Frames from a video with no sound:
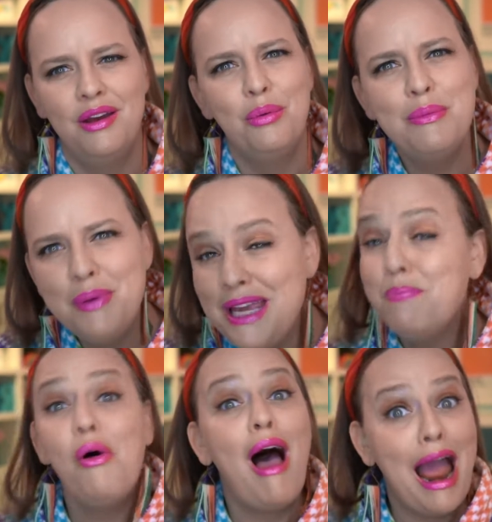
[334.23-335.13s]
When
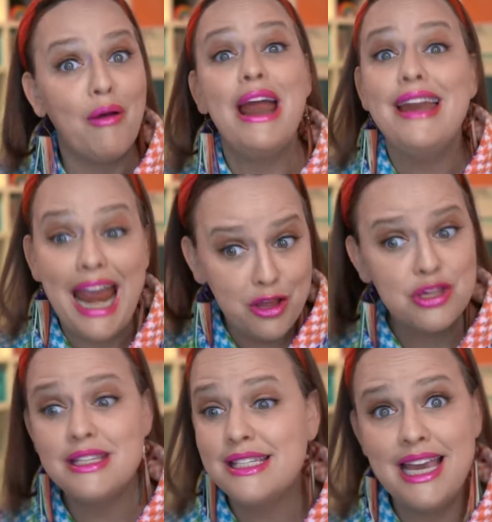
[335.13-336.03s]
people hire an
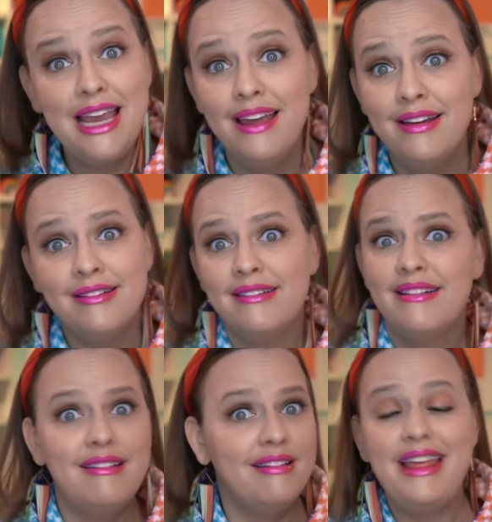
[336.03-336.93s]
agency,
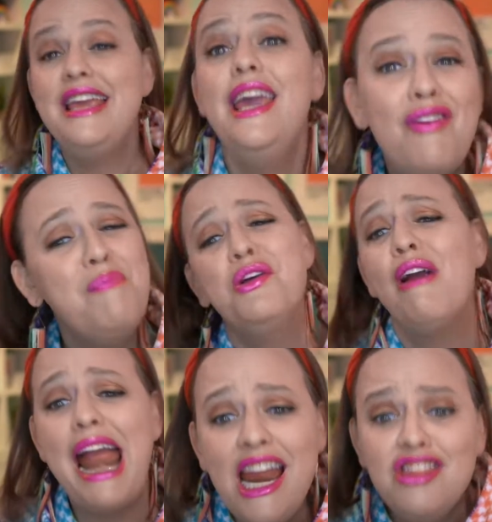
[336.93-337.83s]
they give up their
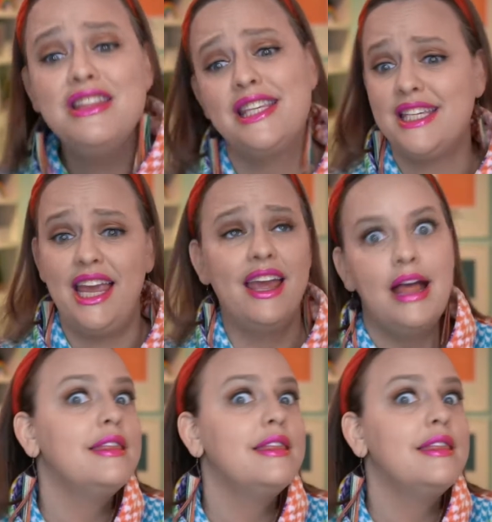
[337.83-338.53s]
agency.